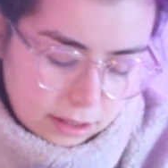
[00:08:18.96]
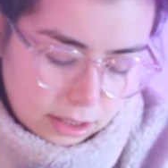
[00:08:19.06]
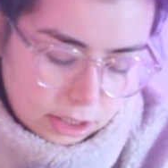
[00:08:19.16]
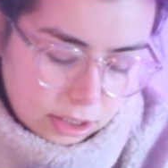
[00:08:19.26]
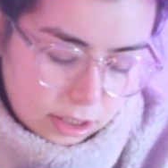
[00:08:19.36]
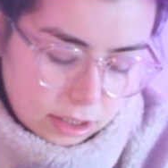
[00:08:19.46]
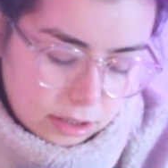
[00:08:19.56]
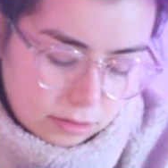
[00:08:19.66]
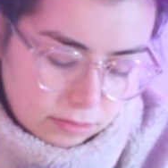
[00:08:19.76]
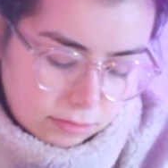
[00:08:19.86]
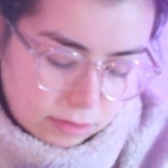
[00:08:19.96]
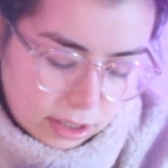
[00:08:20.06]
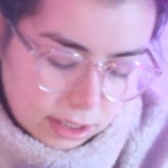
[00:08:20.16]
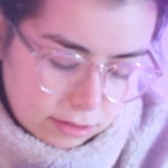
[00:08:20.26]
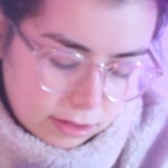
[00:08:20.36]
just to
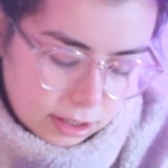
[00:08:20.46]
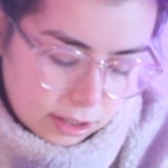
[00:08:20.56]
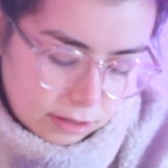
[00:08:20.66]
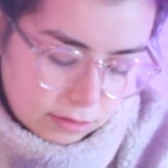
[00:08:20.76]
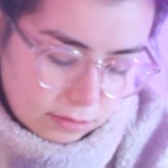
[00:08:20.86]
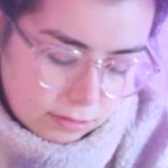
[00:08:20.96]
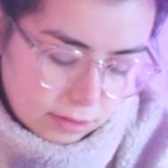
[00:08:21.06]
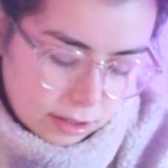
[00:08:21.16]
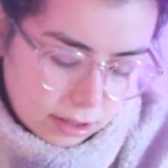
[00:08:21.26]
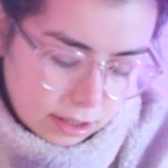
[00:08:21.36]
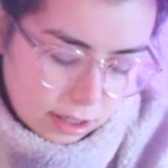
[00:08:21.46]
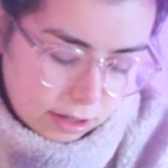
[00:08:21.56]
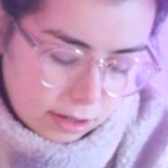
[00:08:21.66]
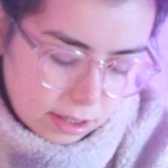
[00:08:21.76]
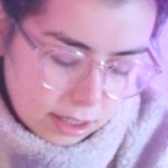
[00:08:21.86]
reach out to you because I
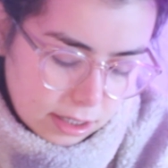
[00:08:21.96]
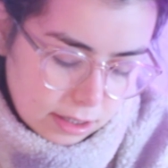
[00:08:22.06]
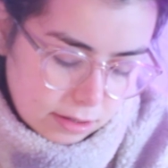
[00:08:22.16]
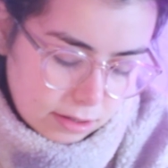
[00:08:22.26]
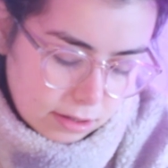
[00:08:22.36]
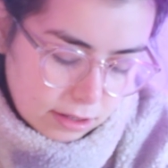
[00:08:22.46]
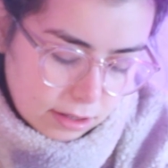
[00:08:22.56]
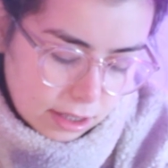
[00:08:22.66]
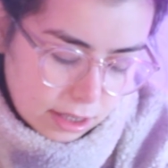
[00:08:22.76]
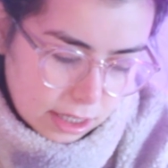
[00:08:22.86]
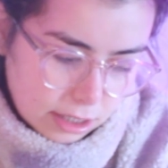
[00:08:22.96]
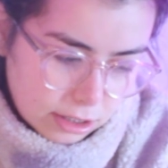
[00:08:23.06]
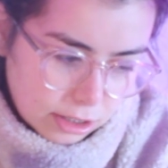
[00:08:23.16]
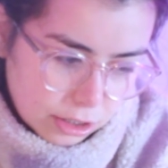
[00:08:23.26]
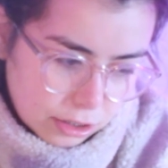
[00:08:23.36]
know that that's the thing
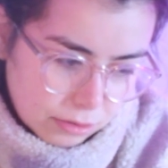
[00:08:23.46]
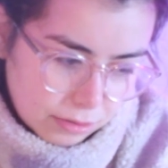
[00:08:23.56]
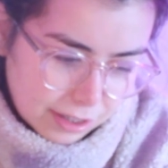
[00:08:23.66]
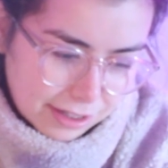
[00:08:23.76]
to do.